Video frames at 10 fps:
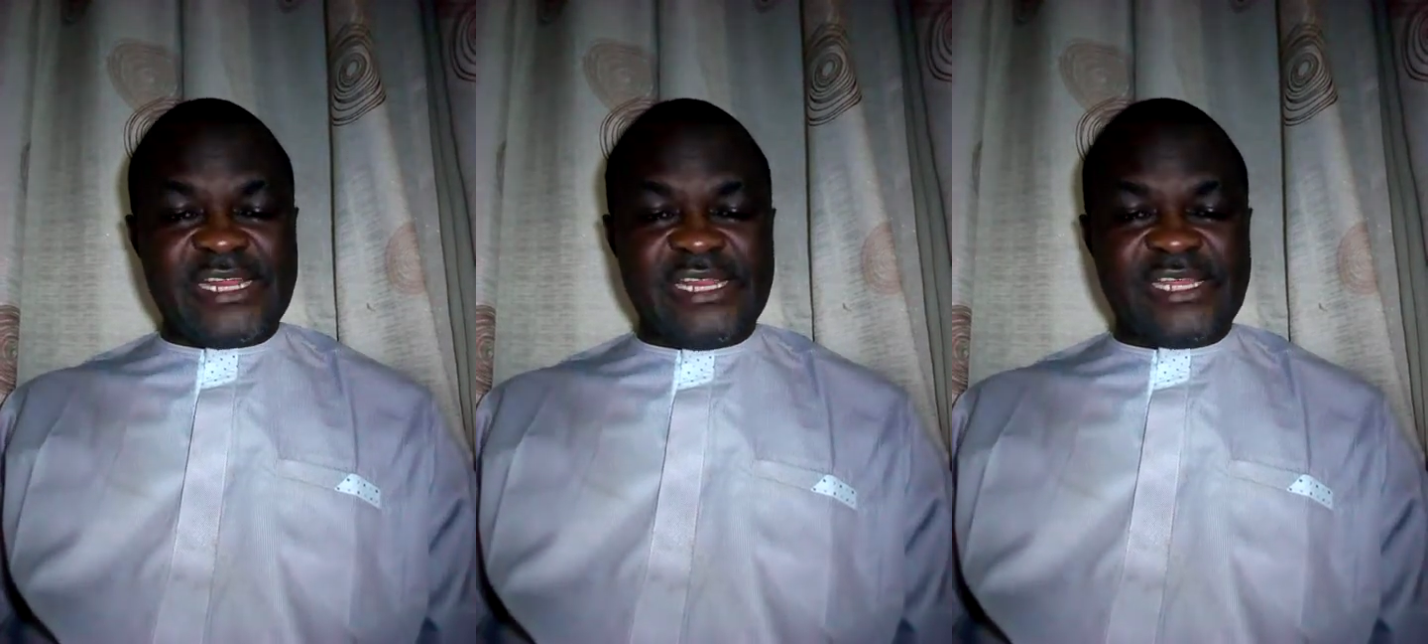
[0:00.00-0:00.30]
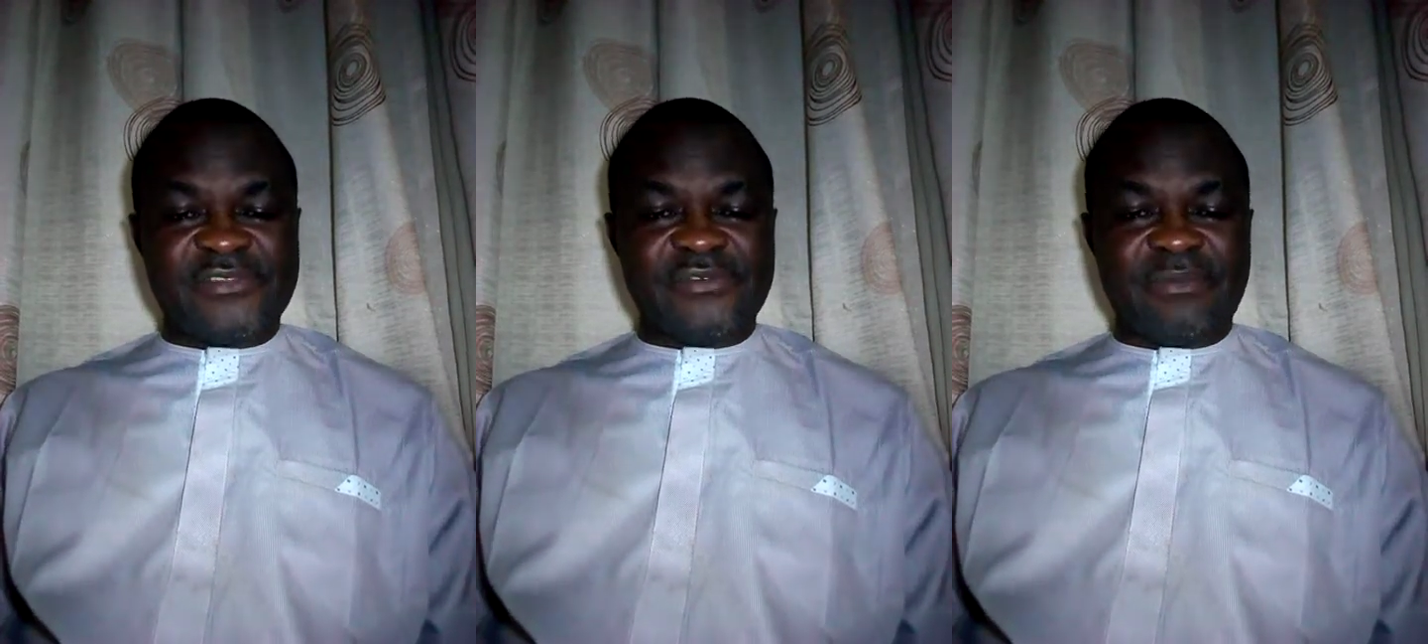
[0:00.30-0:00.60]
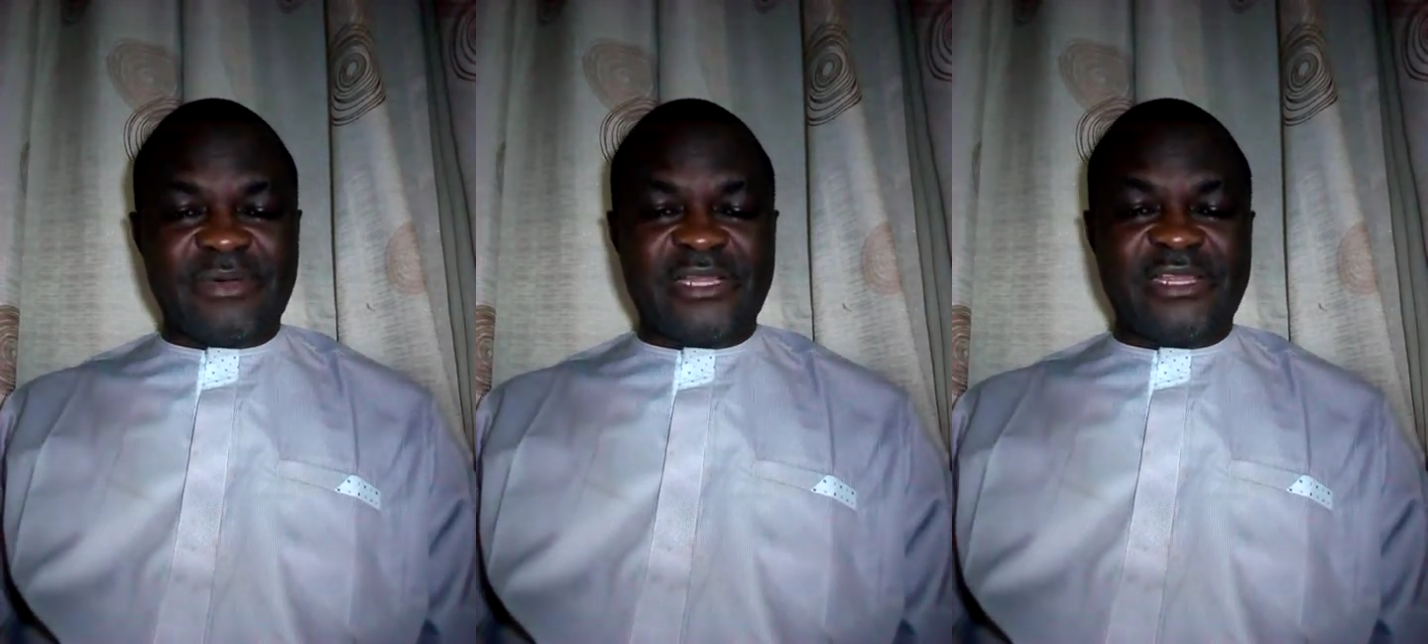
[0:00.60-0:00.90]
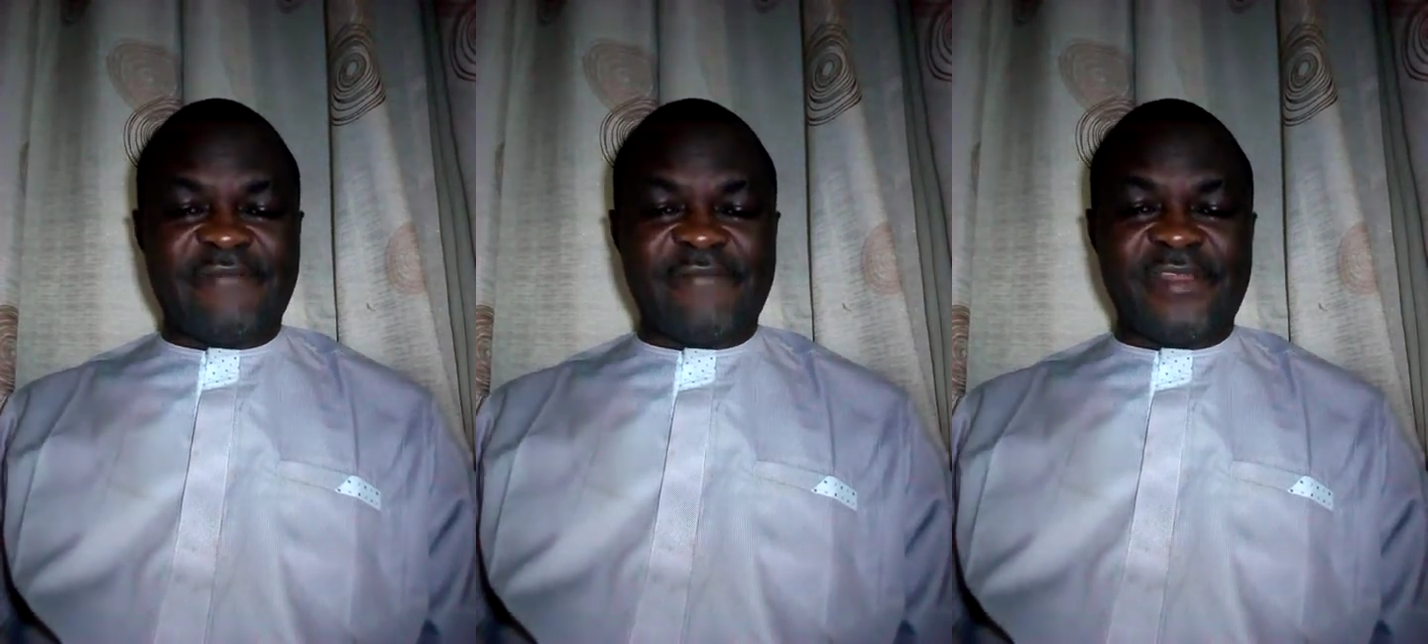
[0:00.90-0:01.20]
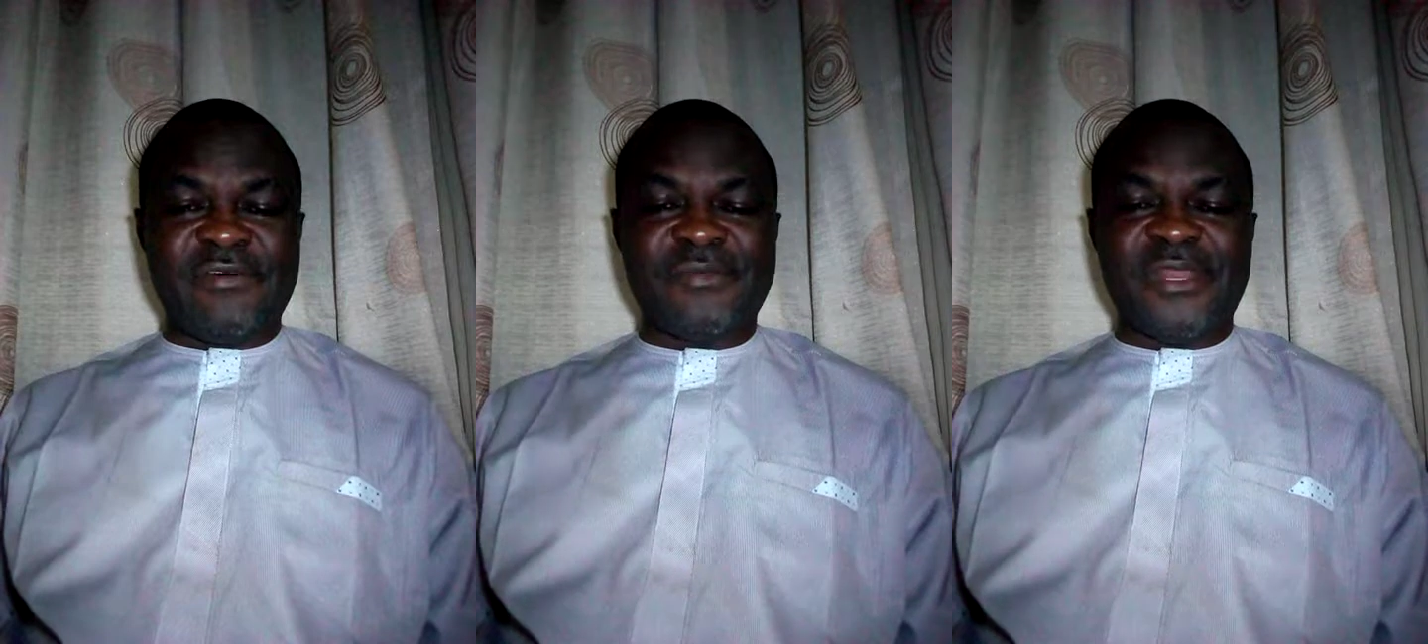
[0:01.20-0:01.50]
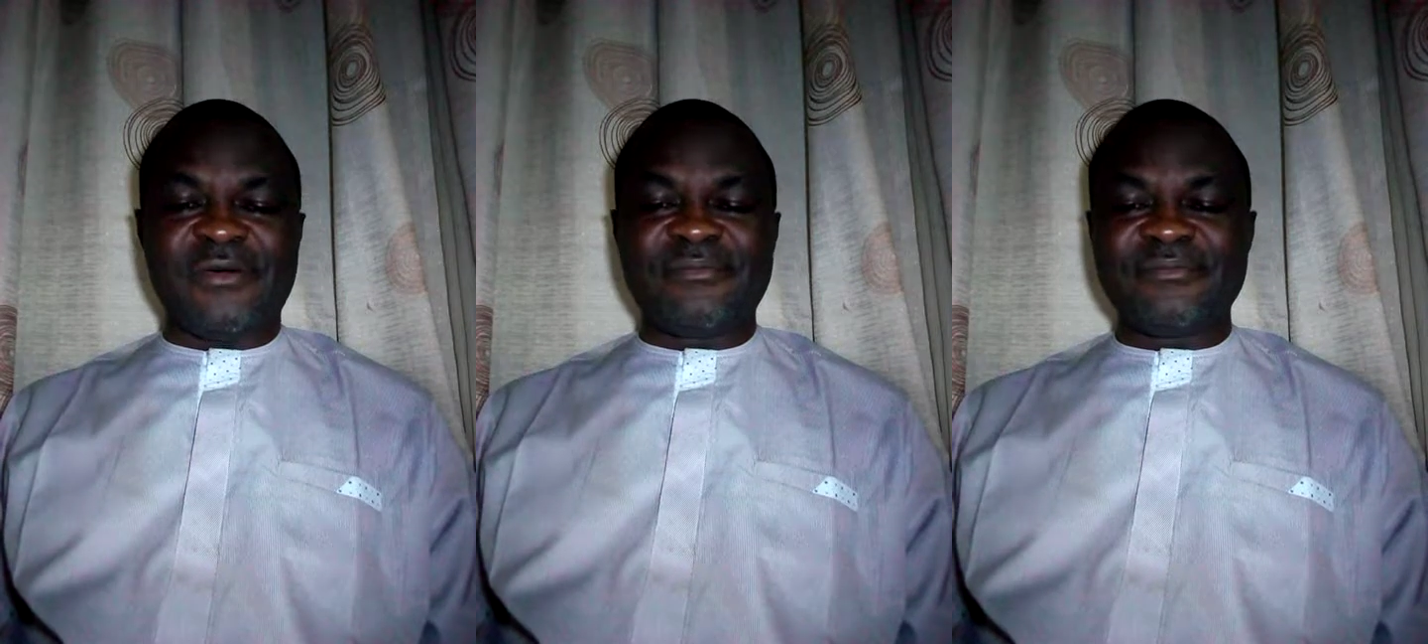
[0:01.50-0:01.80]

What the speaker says: little about the phenomenon.